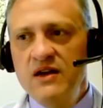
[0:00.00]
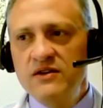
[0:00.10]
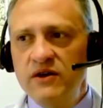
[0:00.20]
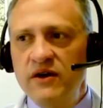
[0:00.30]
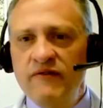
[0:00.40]

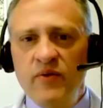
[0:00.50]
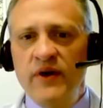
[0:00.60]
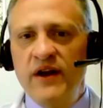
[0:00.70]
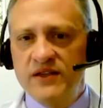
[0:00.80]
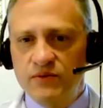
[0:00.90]
So everyone
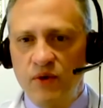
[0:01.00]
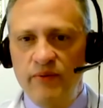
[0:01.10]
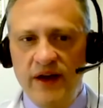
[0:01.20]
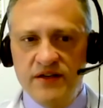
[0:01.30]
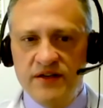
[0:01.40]
has a role in
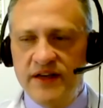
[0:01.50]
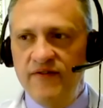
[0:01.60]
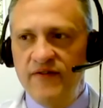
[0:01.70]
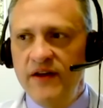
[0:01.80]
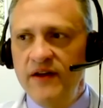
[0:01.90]
patient
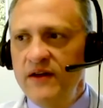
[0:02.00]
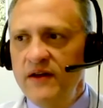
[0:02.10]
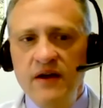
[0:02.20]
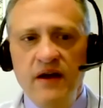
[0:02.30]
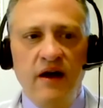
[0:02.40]
safety,
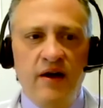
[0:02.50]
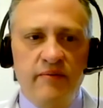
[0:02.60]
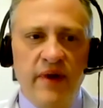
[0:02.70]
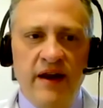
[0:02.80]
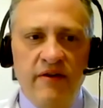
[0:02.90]

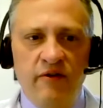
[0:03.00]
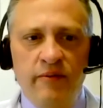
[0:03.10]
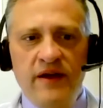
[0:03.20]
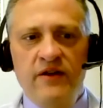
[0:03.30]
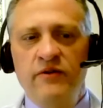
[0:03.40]
and
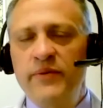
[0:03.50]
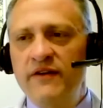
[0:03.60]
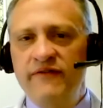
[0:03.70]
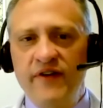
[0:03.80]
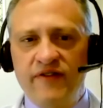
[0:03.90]
you'll
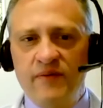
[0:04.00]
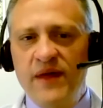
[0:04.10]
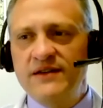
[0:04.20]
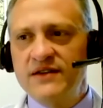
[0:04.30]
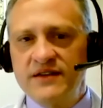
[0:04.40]
benefit from
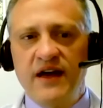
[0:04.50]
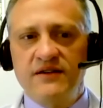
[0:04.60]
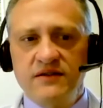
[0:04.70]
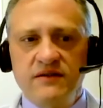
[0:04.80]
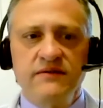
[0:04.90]
that success.